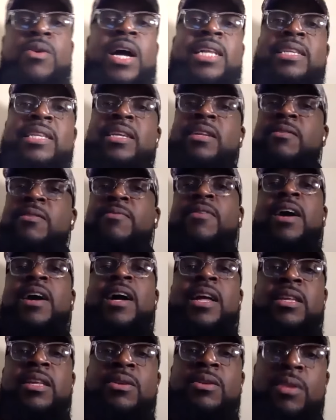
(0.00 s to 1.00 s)
you
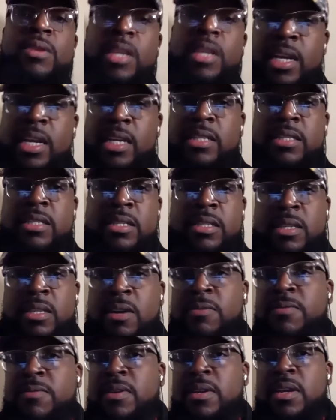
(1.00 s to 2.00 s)
identify and you look at
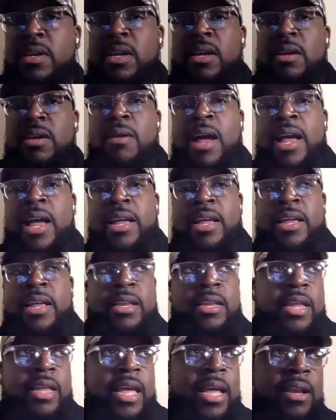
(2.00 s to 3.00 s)
yourself, right?
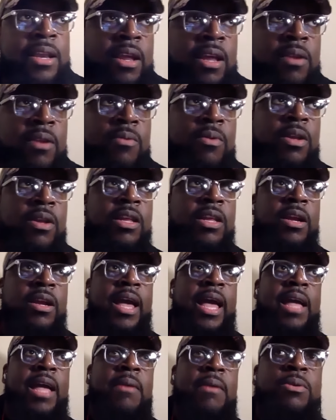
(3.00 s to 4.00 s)
And and and really
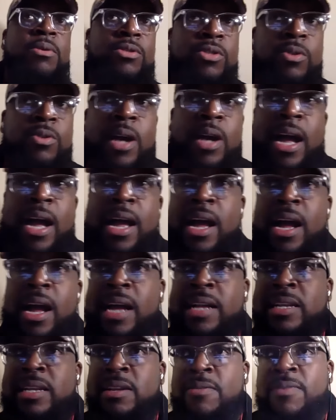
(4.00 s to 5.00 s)
are able to uh,
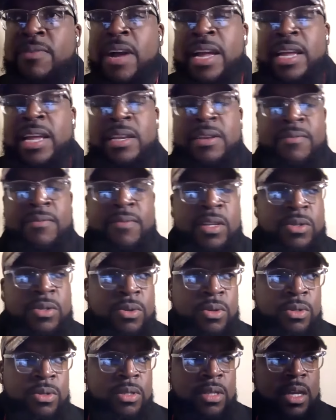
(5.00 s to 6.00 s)
identify
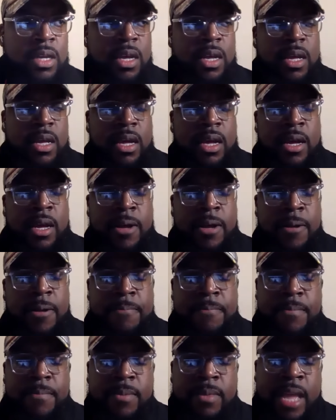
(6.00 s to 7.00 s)
individuals
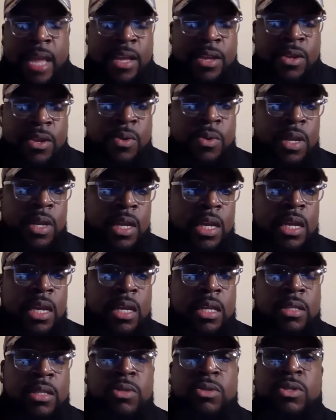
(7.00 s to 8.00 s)
um, that you
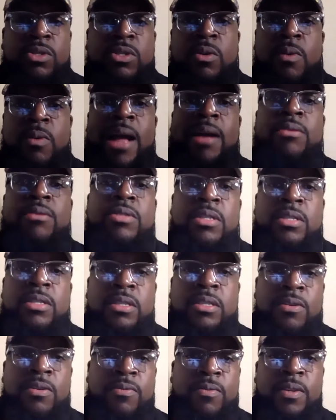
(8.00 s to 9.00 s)
need to surround
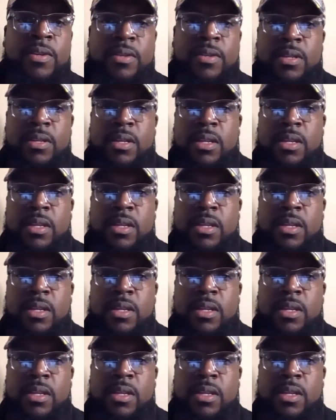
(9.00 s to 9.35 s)
yourself with.